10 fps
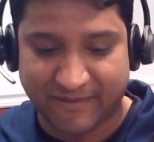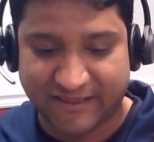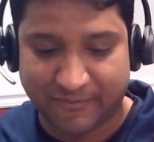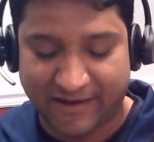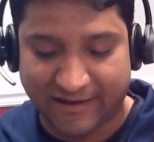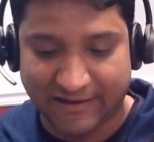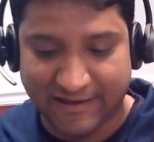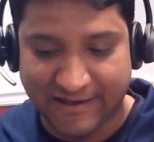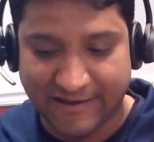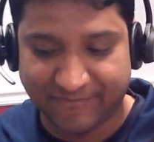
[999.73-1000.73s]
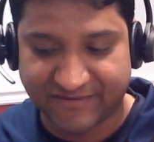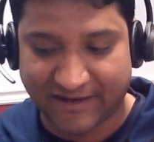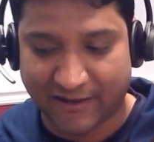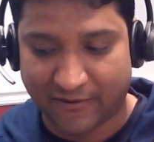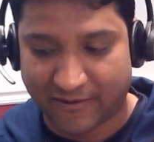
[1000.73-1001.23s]
mathematically
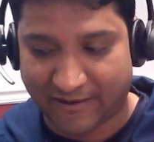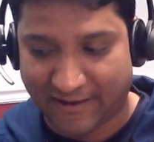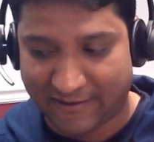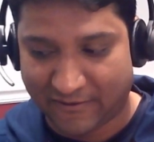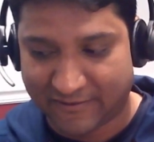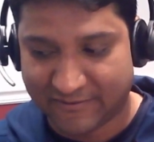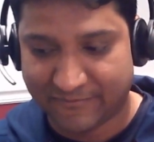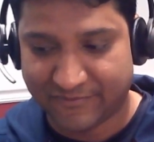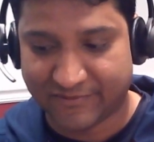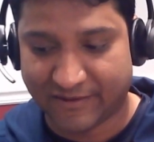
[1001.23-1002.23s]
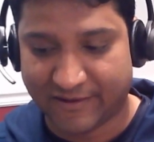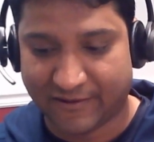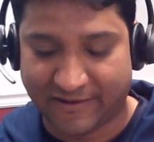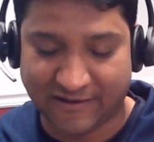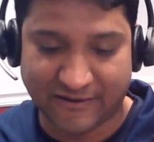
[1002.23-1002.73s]
secure algorithms
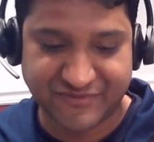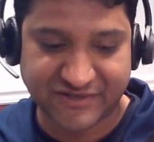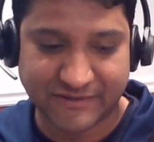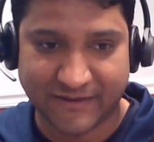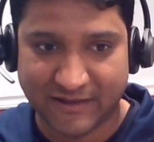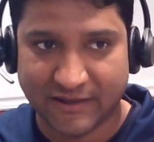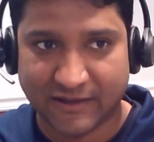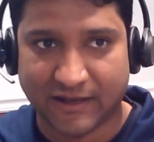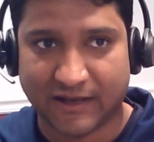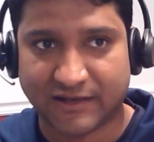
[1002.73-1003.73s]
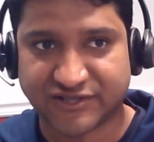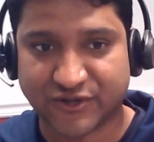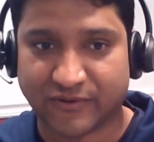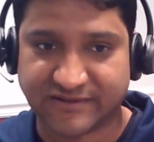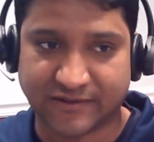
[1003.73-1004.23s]
or encryption.
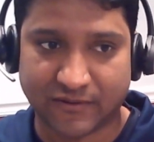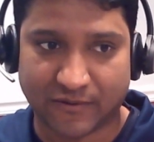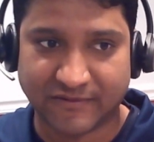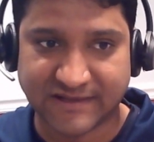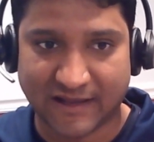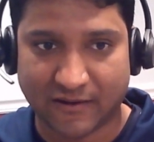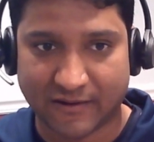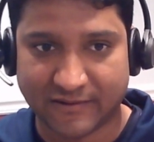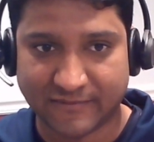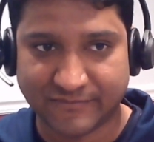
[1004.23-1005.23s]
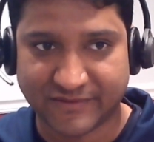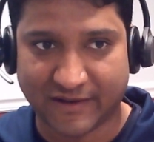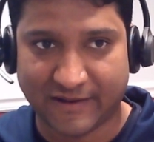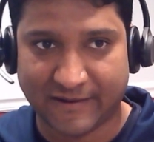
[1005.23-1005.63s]
Shor's and Grover's algorithms.